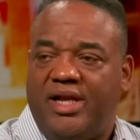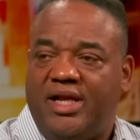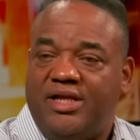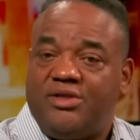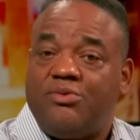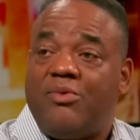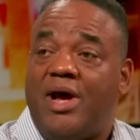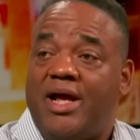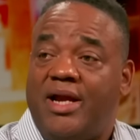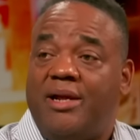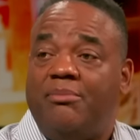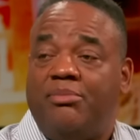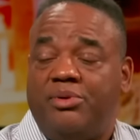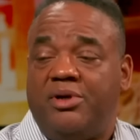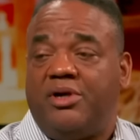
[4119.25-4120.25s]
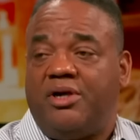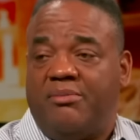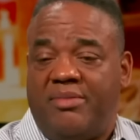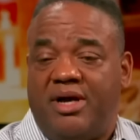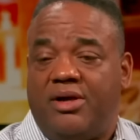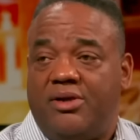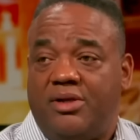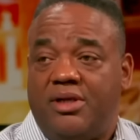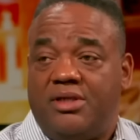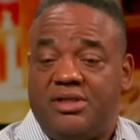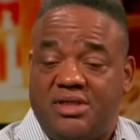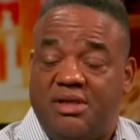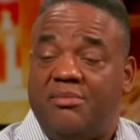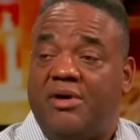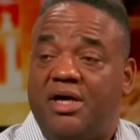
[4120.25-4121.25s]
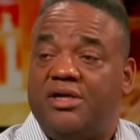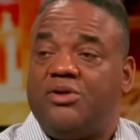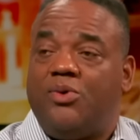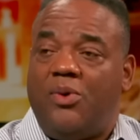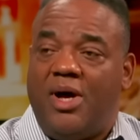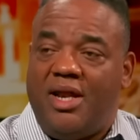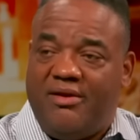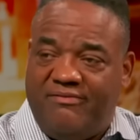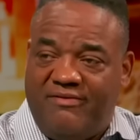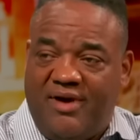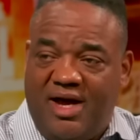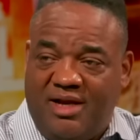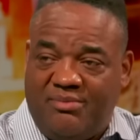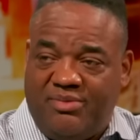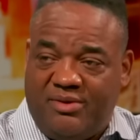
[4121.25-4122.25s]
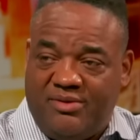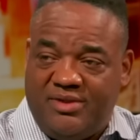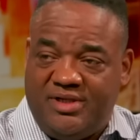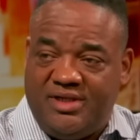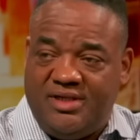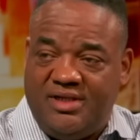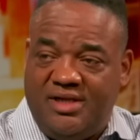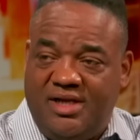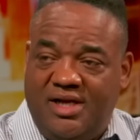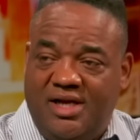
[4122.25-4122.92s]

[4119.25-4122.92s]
Let's write a book about some unqualified person